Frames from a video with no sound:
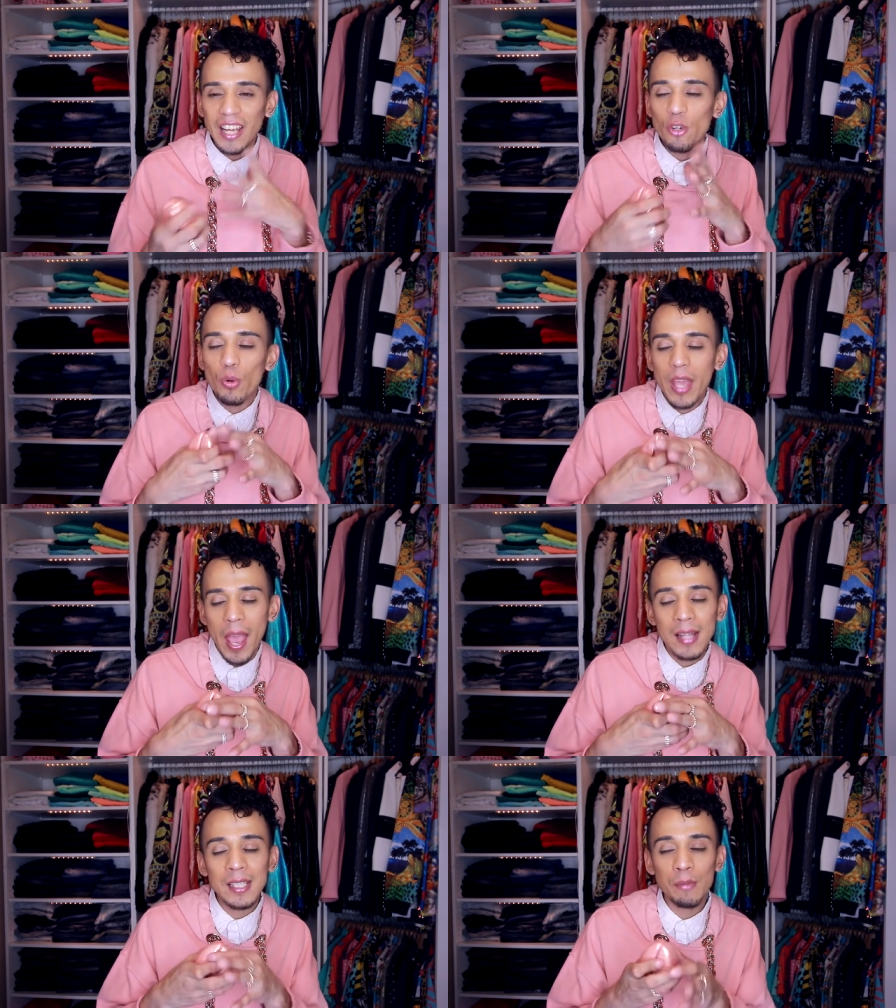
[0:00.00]
Like you
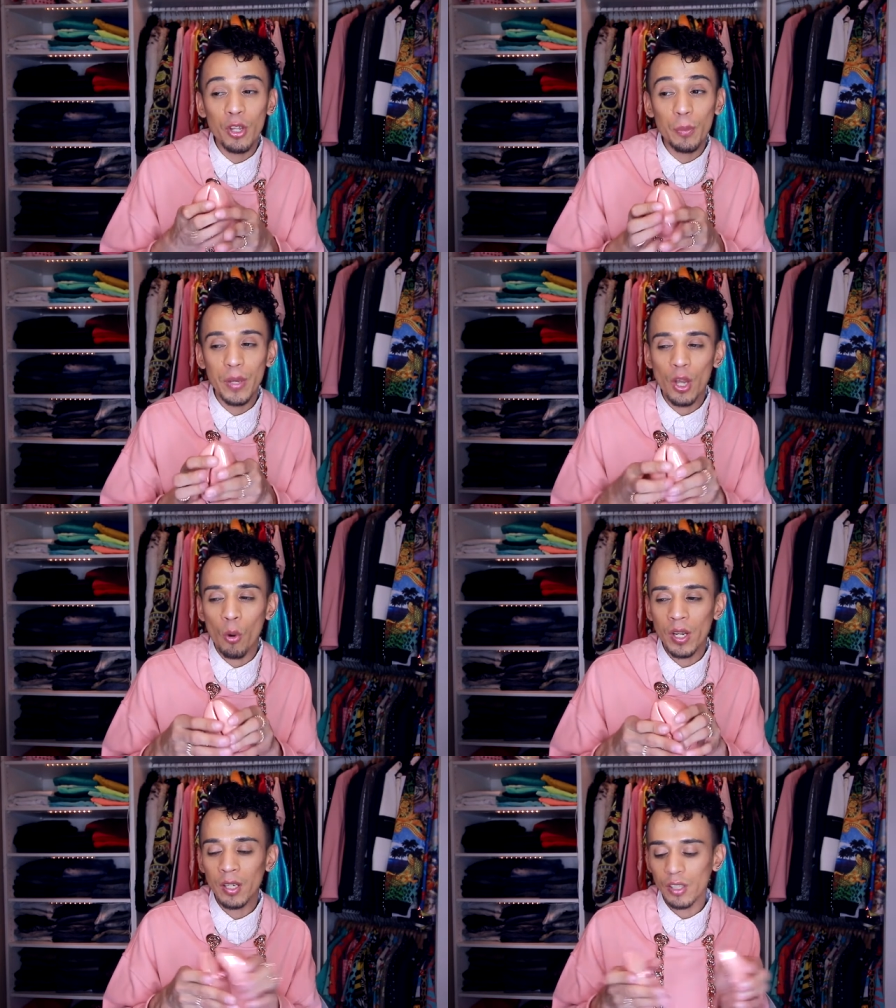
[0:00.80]
can smell the
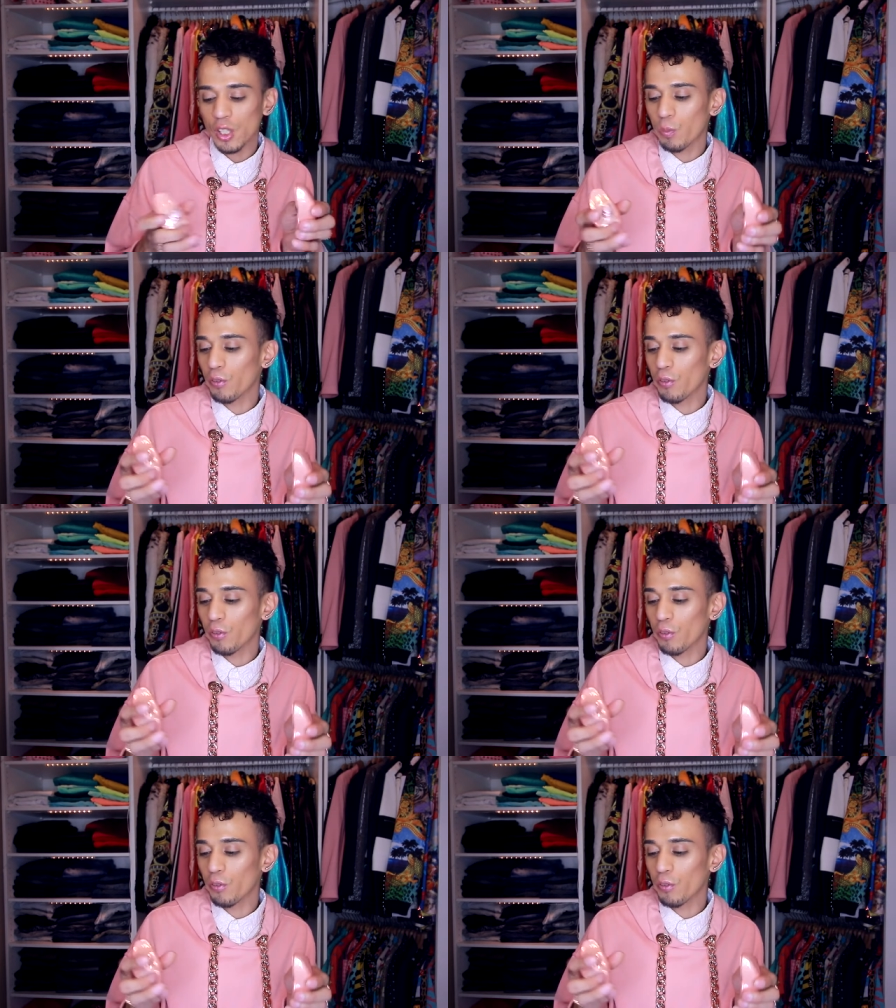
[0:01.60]
peony on this